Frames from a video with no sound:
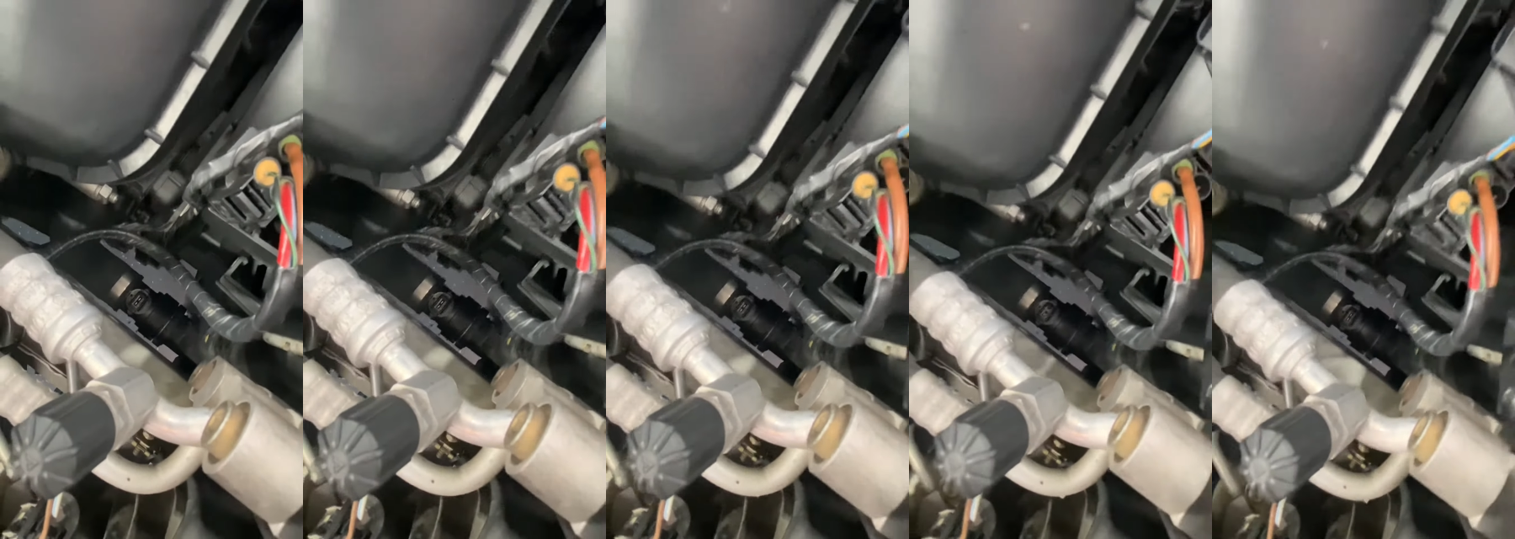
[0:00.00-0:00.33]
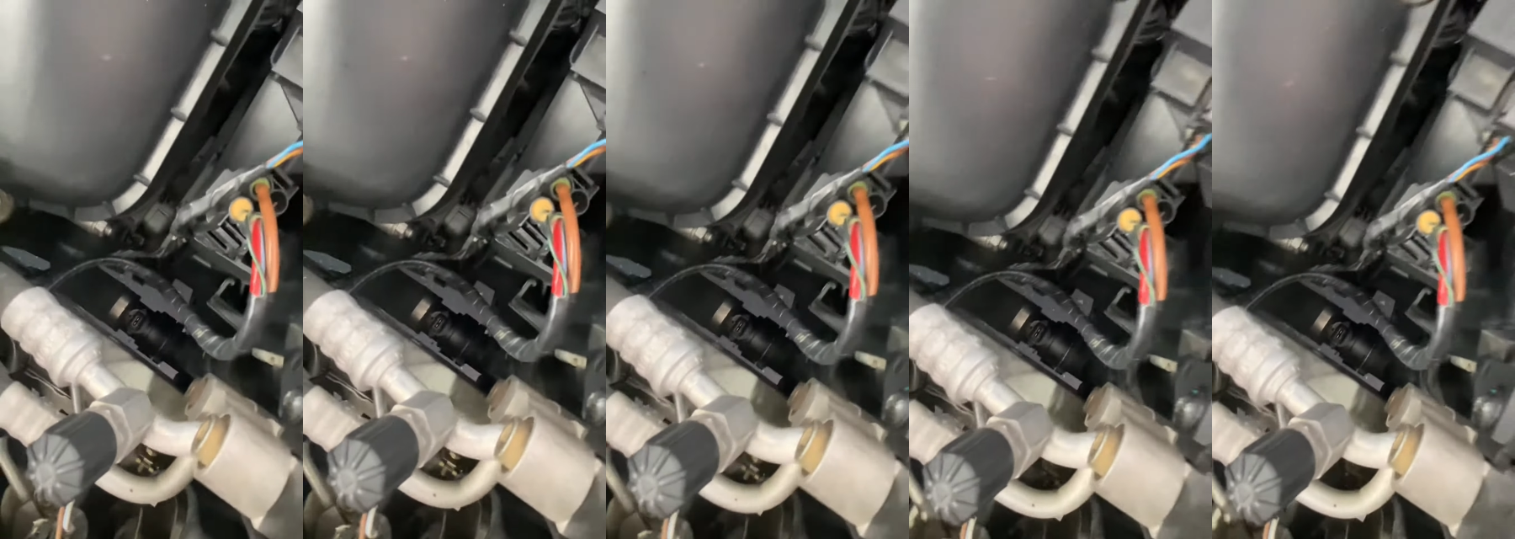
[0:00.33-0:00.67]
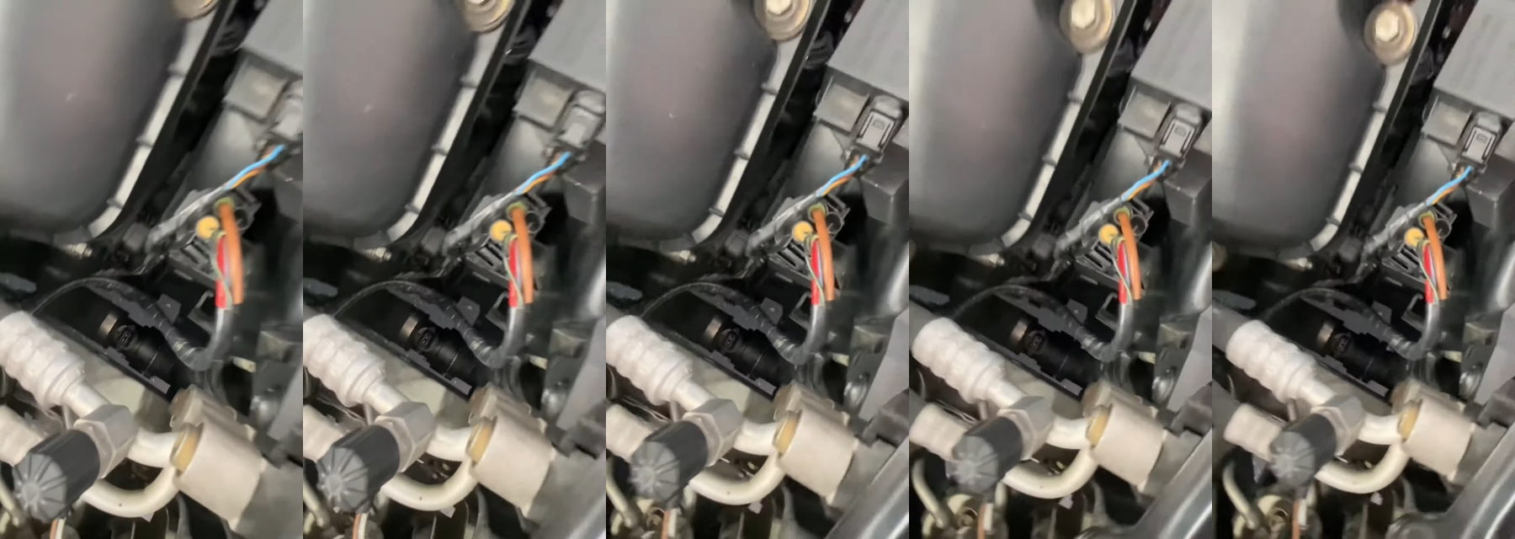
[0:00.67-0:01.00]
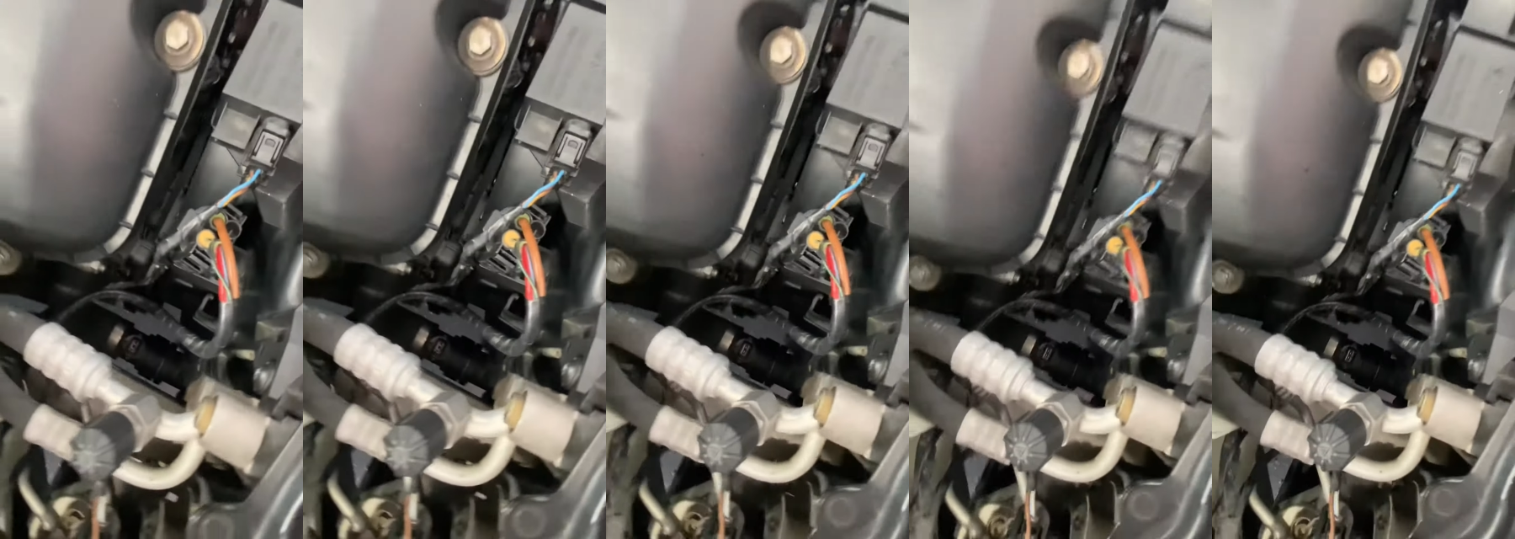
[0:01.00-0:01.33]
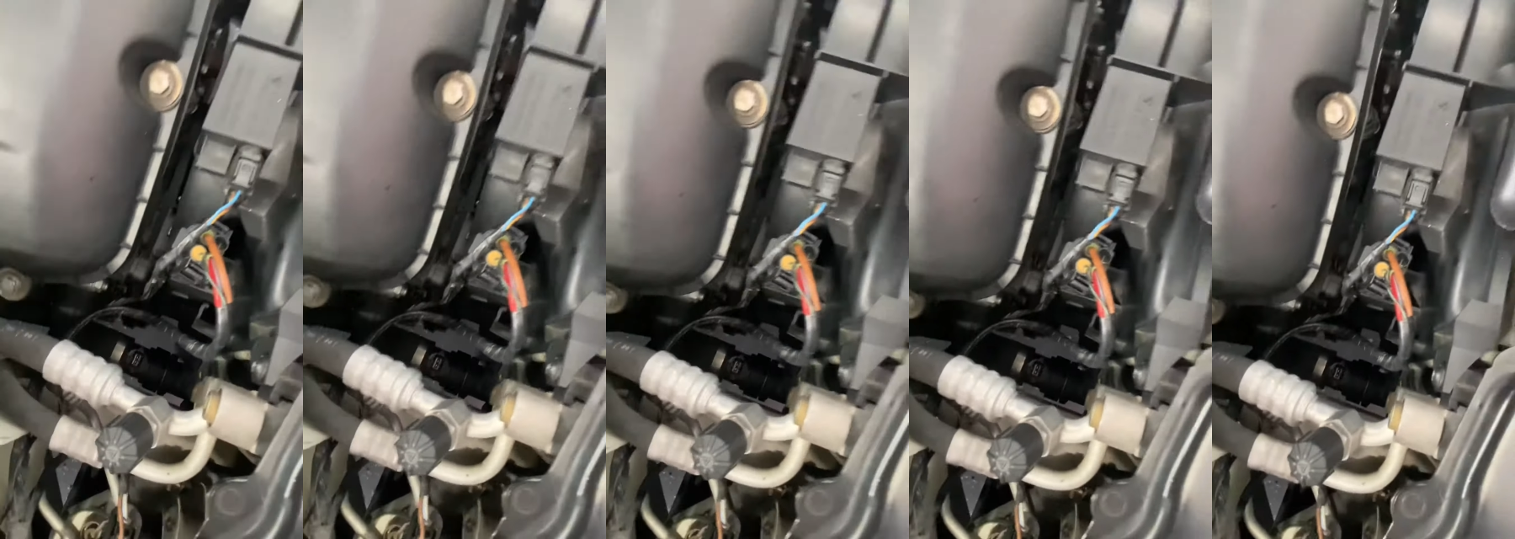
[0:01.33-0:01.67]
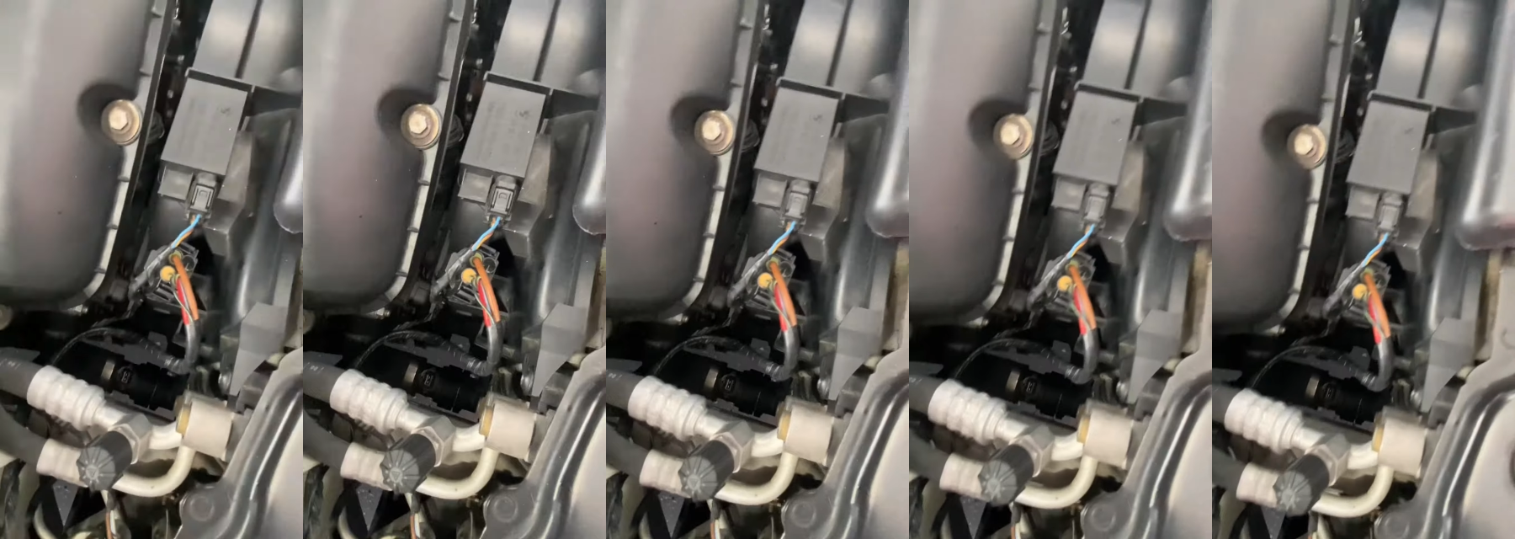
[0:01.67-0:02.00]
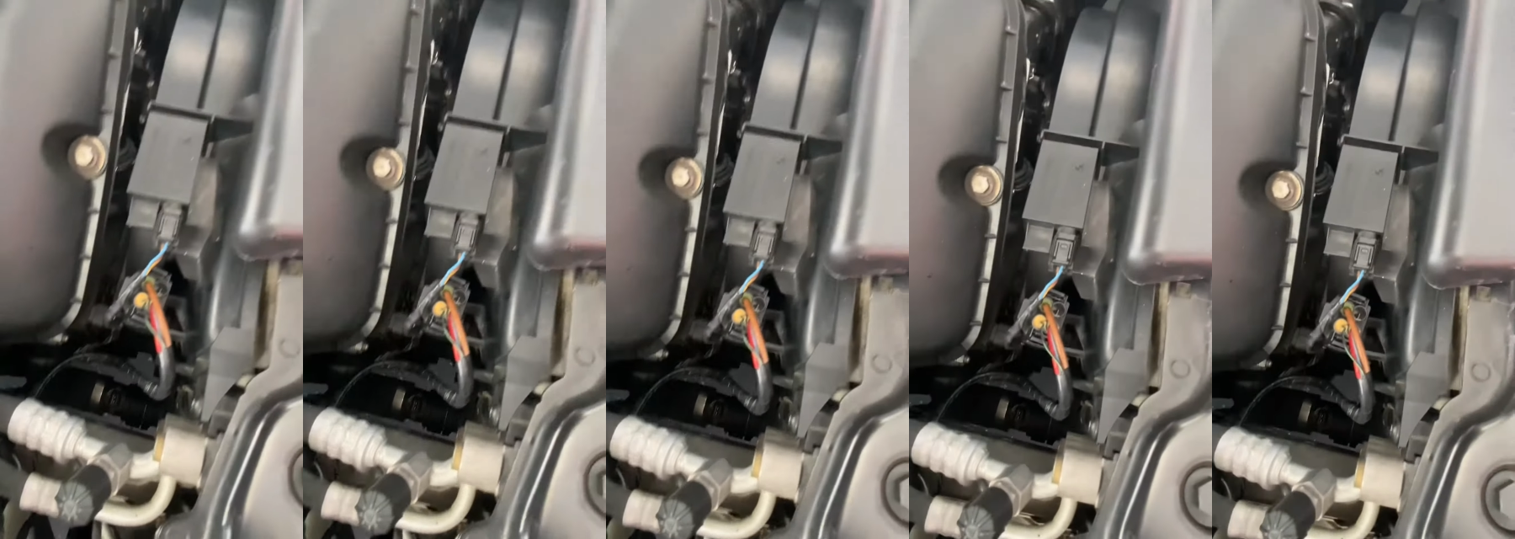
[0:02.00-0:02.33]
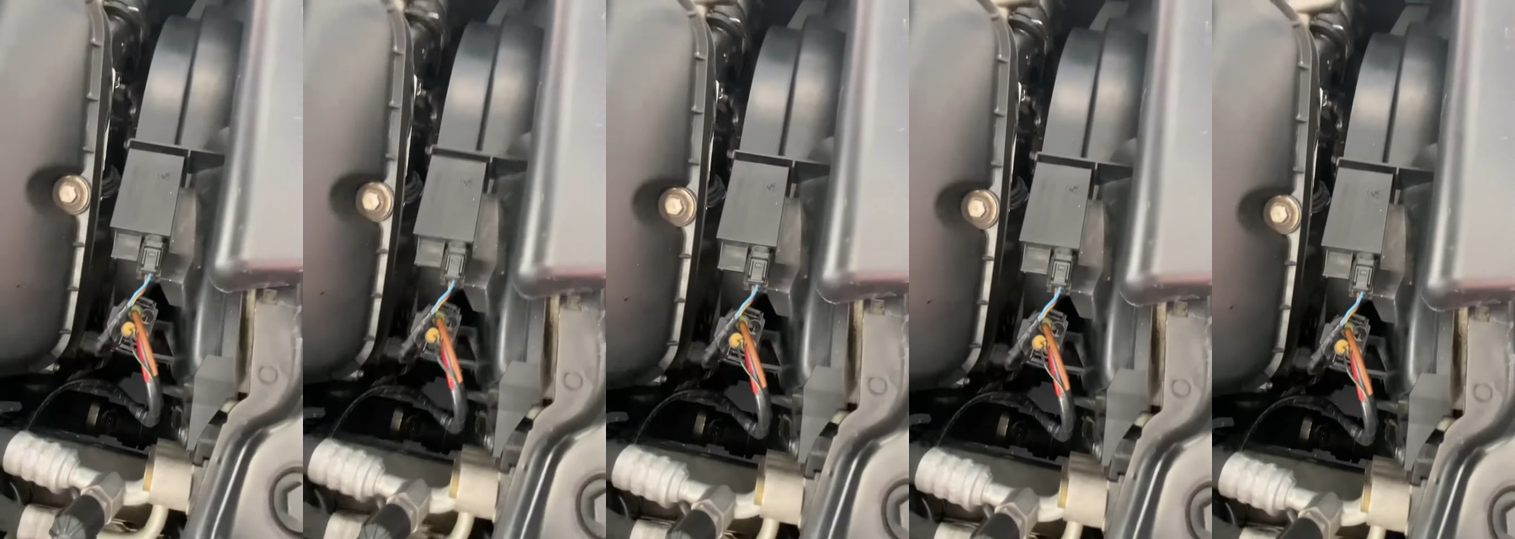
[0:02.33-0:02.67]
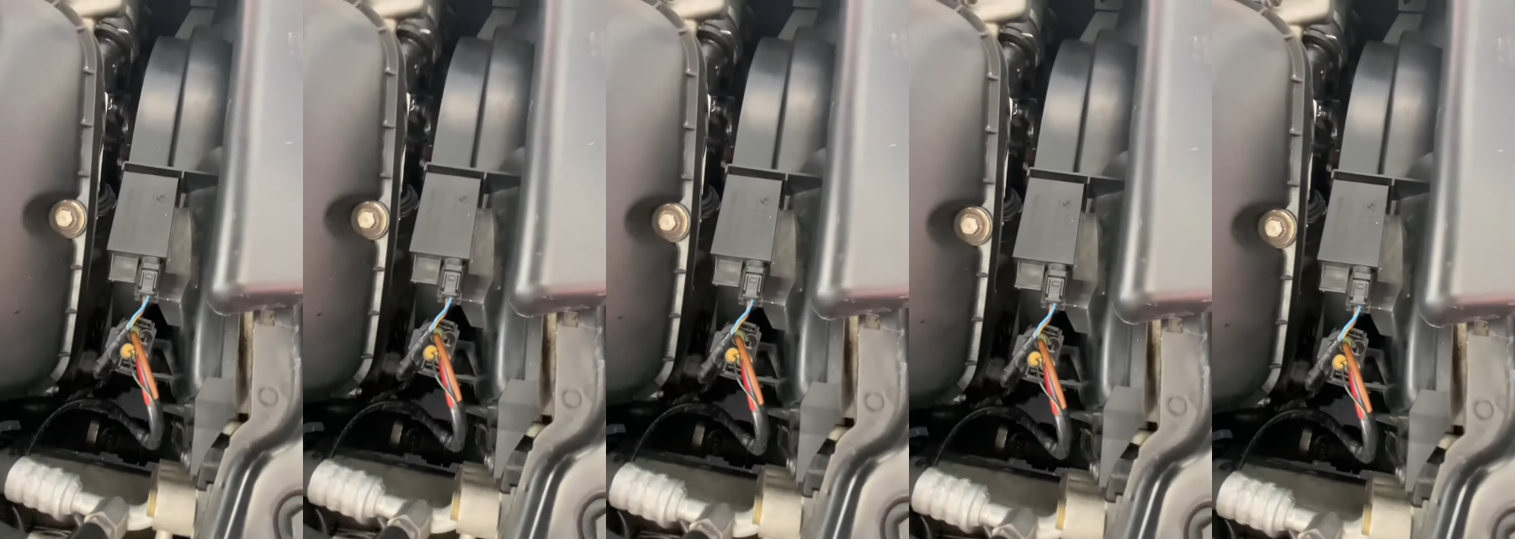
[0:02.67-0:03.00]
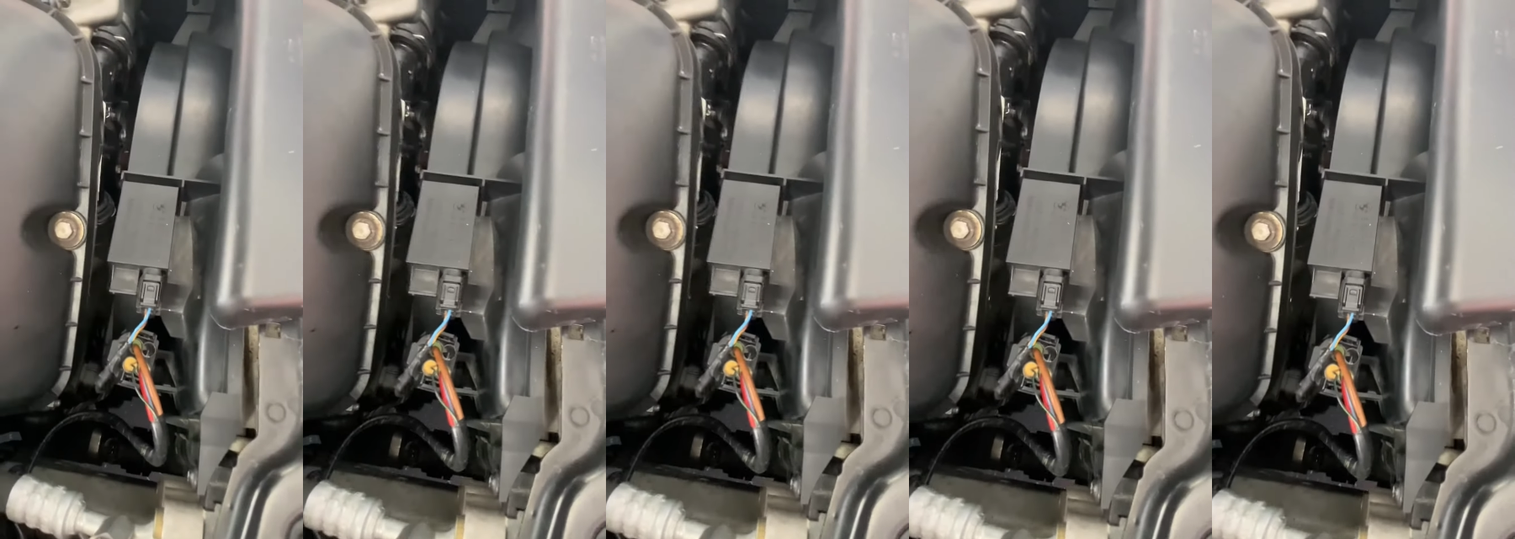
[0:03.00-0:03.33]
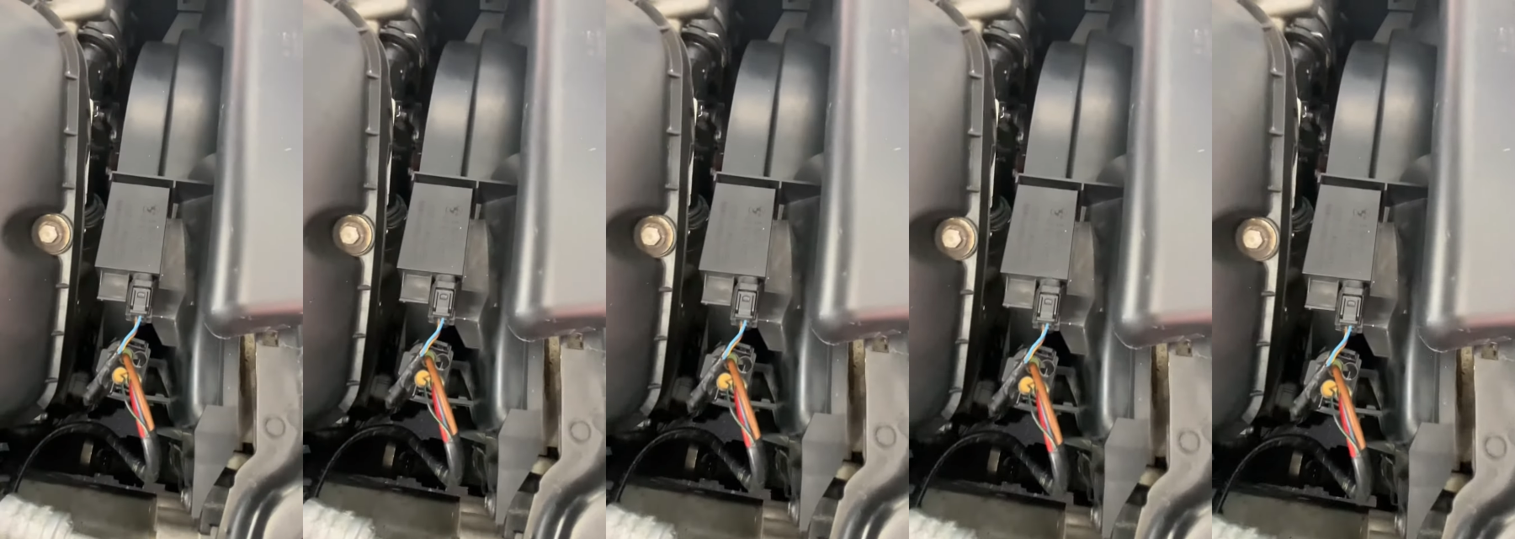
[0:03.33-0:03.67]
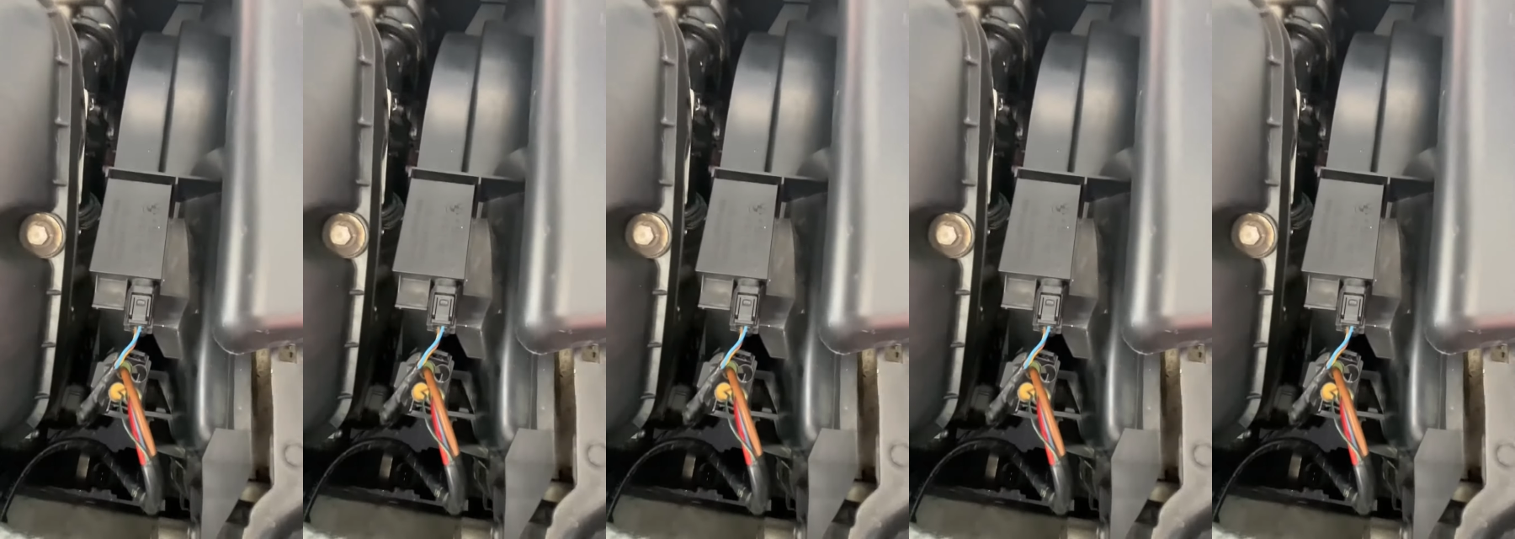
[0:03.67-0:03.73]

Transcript: No face is visible, so there are no lips to read.